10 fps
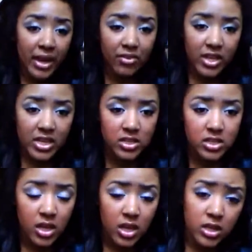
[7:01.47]
pay for this.
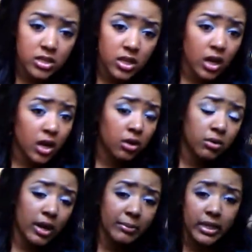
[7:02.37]
So,
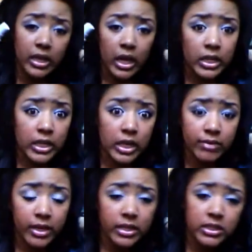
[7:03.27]
I mean, I love
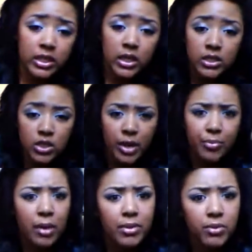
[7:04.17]
it. So I
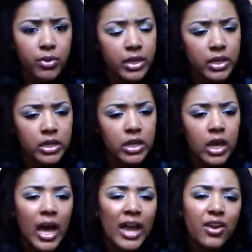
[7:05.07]
probably wouldn't,
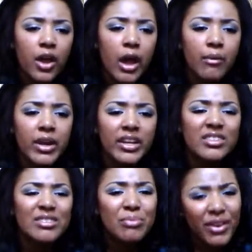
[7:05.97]
I don't know, I want to
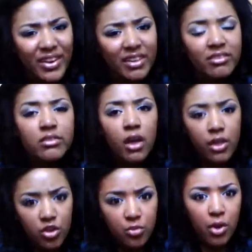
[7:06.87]
experience
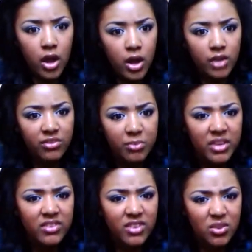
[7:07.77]
other products
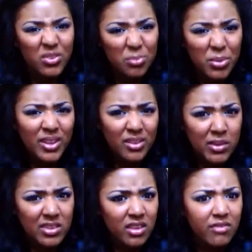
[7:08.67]
one's pretty
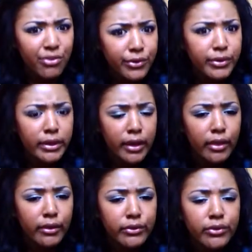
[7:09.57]
expensive, $13
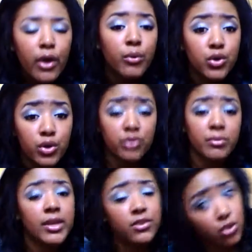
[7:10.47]
trust
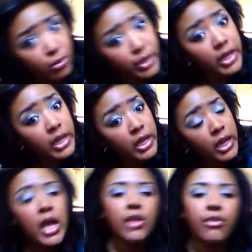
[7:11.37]
Tresemme is 3
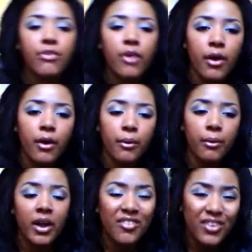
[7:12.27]
So
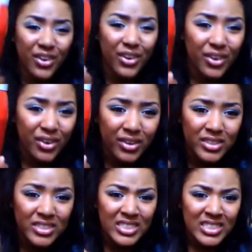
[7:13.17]
if you're,
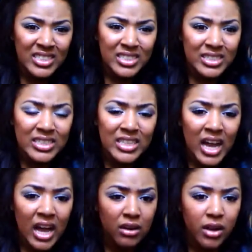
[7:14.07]

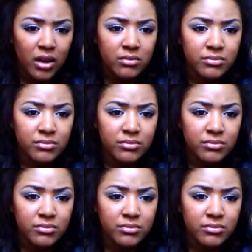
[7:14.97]
I don't know,